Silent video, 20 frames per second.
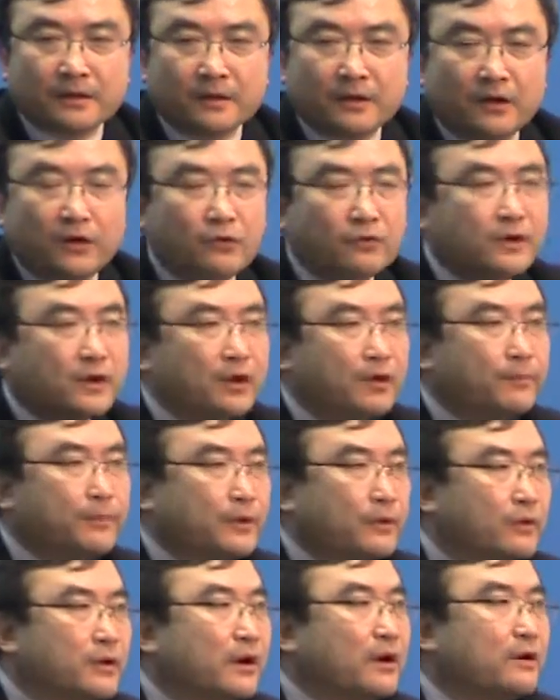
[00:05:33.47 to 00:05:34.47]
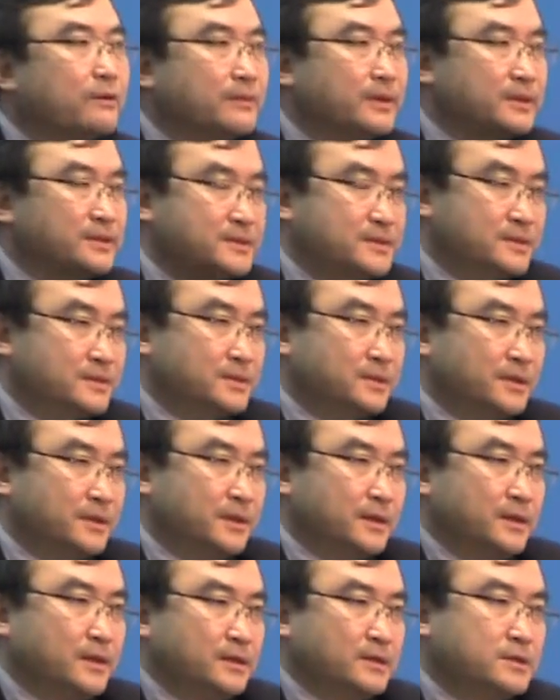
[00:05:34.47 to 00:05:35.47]
or global commons.
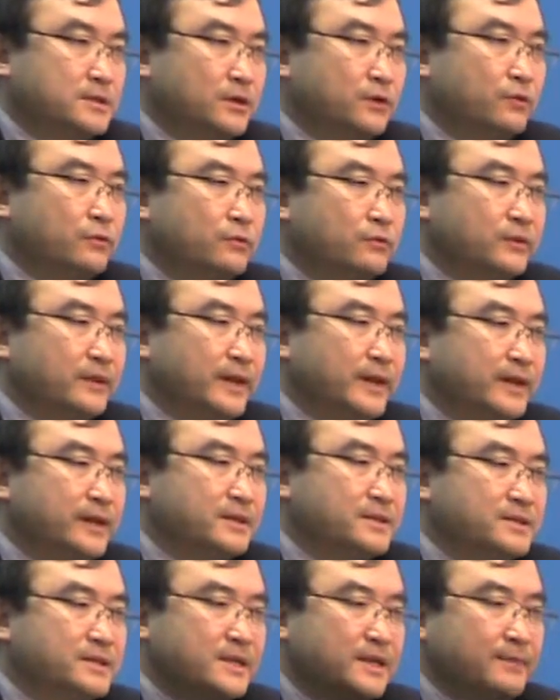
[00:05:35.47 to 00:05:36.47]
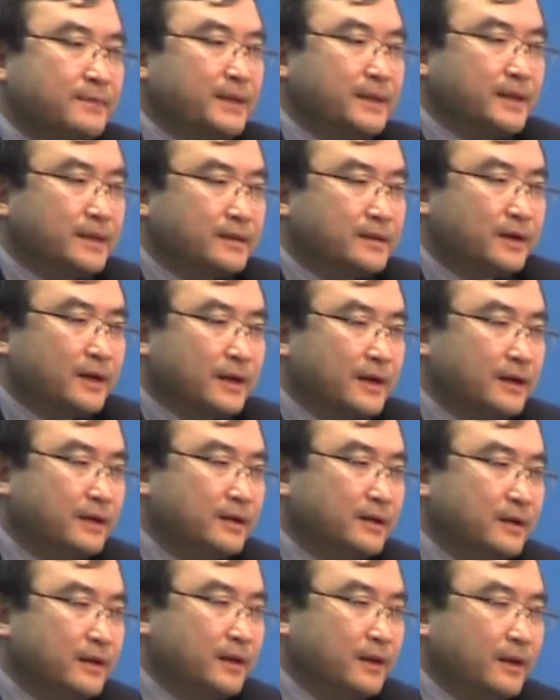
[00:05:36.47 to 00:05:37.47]
So this
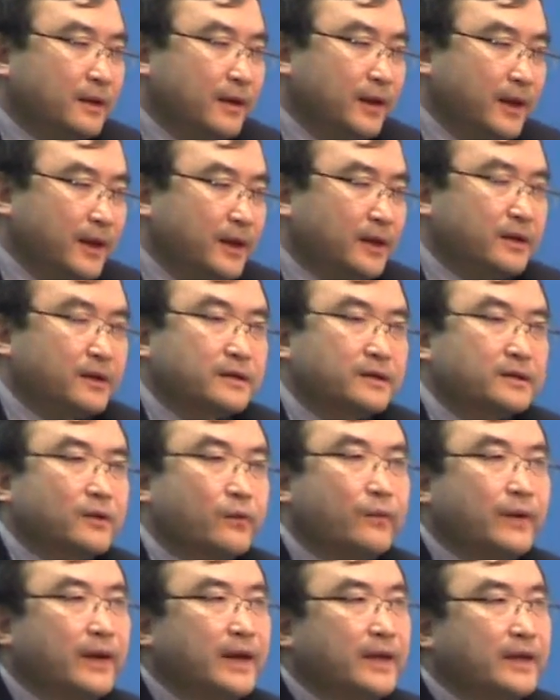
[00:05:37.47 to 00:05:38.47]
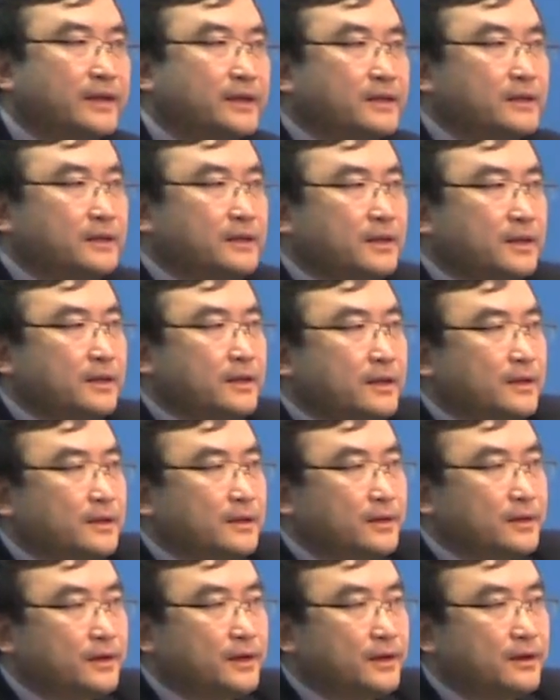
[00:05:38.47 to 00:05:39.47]
immediately linked with
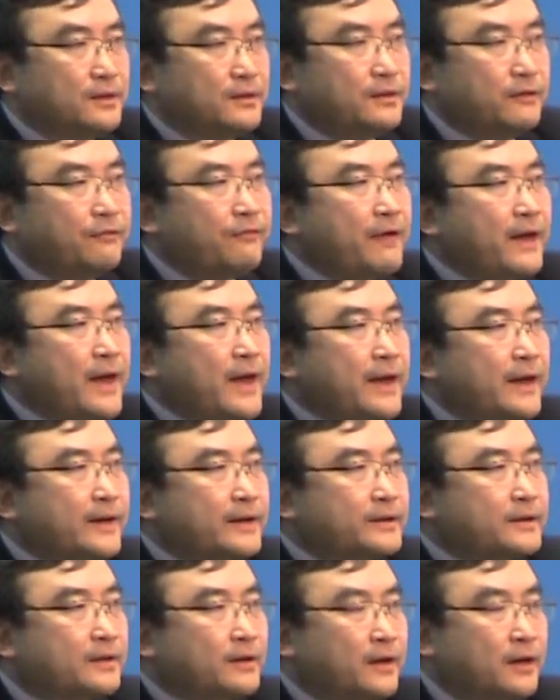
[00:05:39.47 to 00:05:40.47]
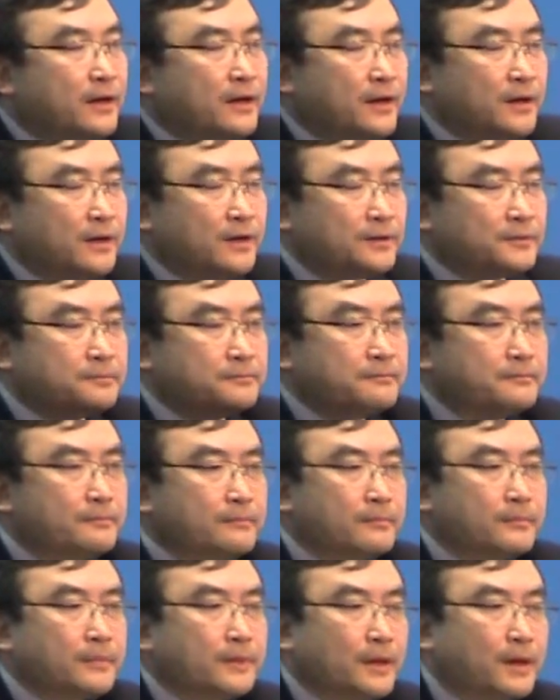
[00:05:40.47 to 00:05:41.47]
the fact on
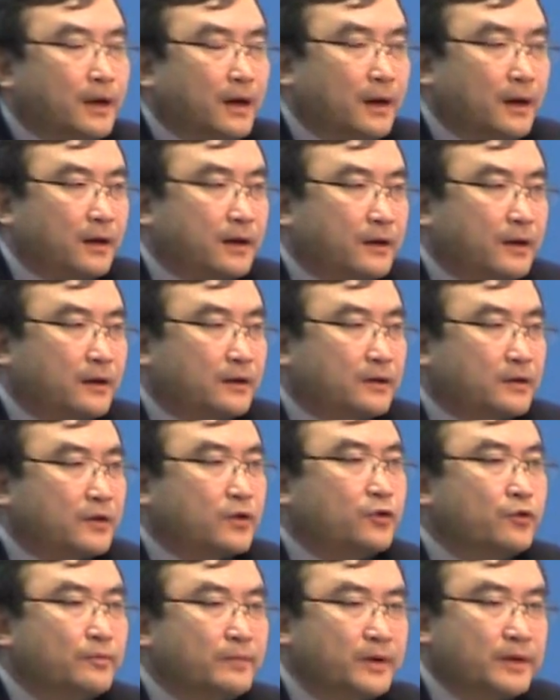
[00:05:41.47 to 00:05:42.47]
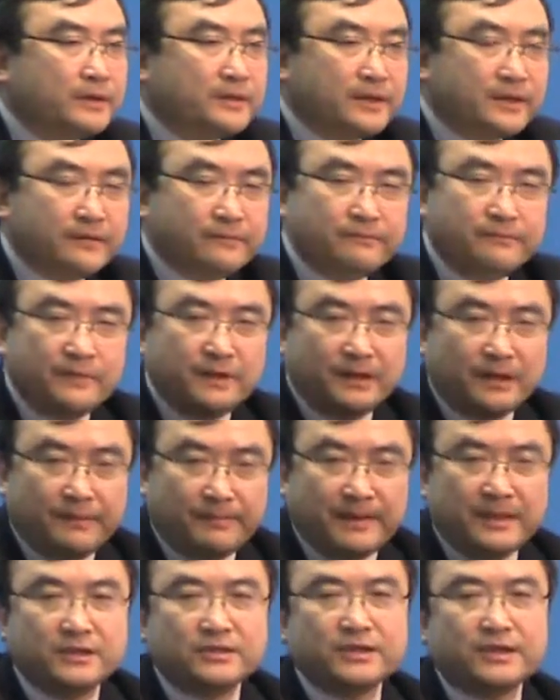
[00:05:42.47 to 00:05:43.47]
accumulative
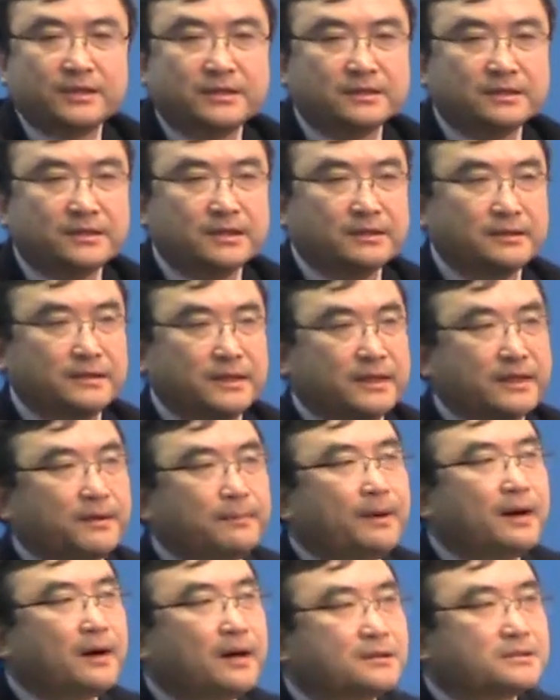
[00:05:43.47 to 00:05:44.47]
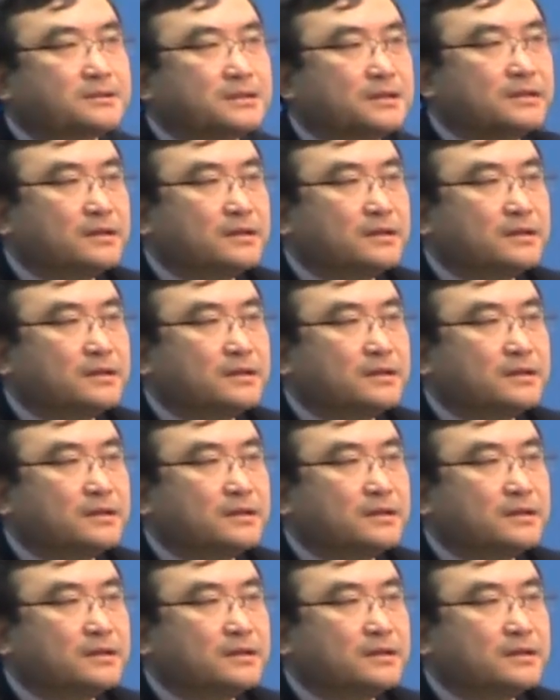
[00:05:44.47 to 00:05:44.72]
emissions in the past